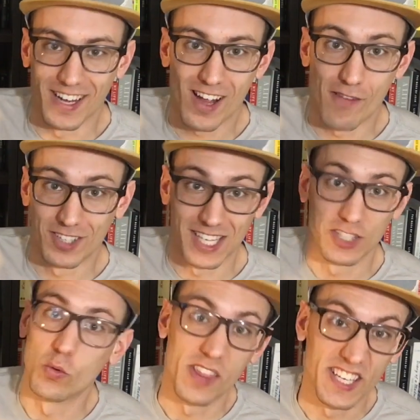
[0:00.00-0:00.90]
a
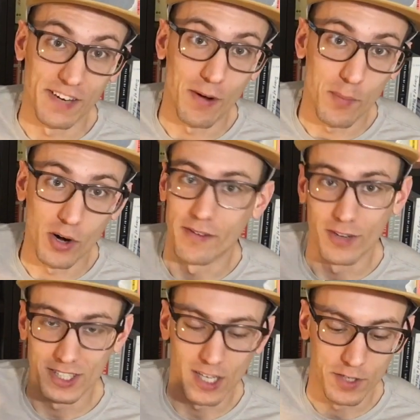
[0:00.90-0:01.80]
conversation with a different part of
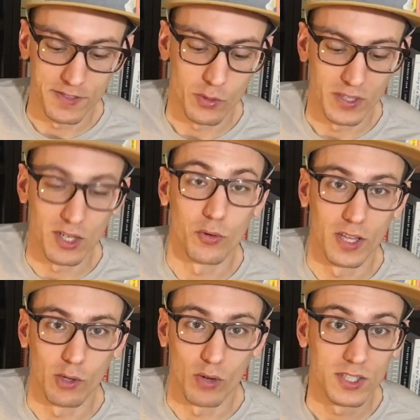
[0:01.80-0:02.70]
ourselves that we don't
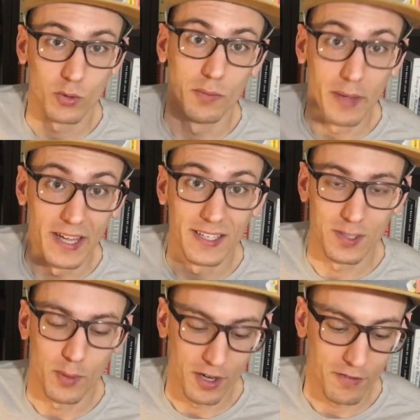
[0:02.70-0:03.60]
really want to admit is
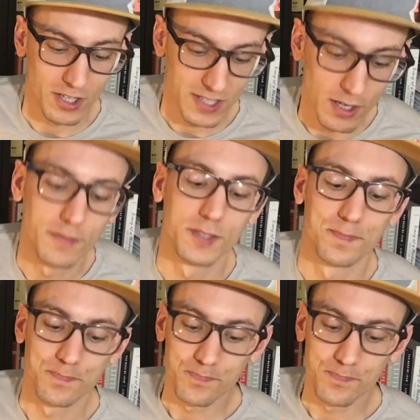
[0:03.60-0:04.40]
a part of ourselves.